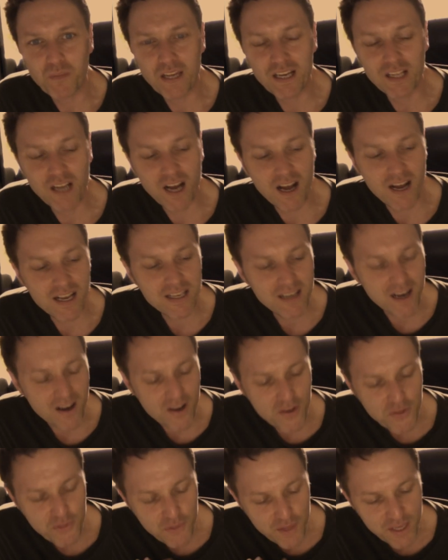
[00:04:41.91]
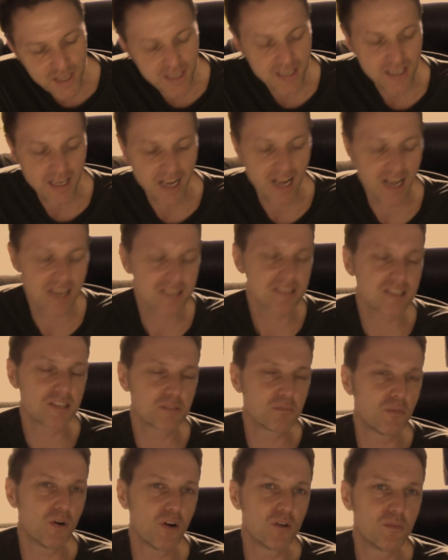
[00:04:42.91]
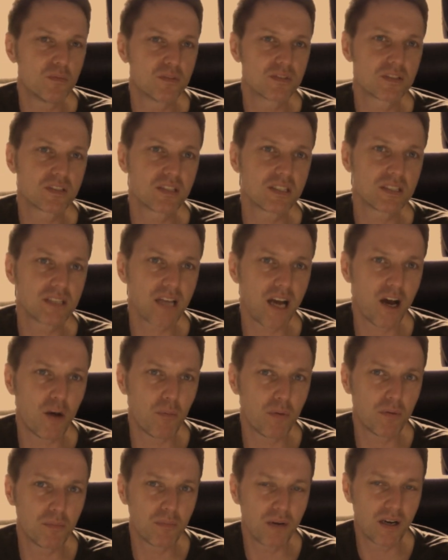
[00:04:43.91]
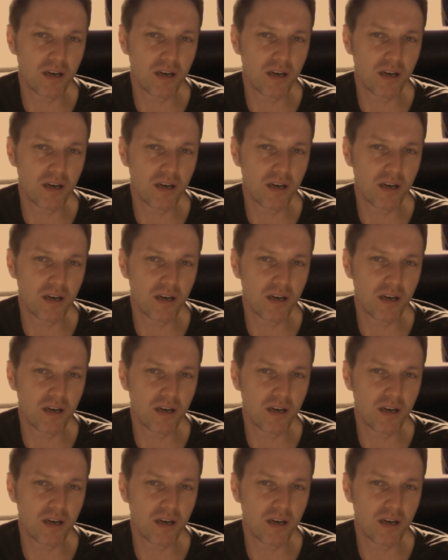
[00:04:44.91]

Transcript: I think it has its moments, this album,